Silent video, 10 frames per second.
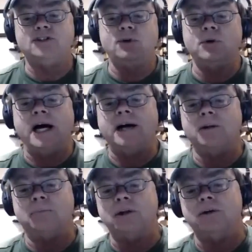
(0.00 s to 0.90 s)
it out of the
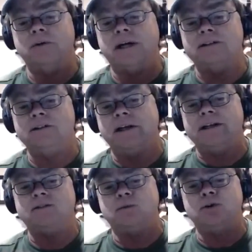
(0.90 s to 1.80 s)
blue. That's no that's
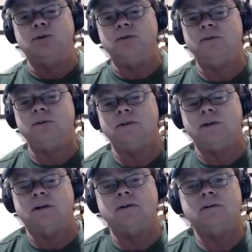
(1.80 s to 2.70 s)
rude, you
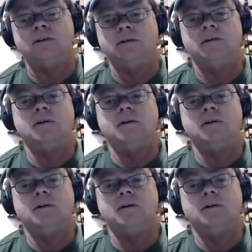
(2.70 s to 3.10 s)
know. Before uh,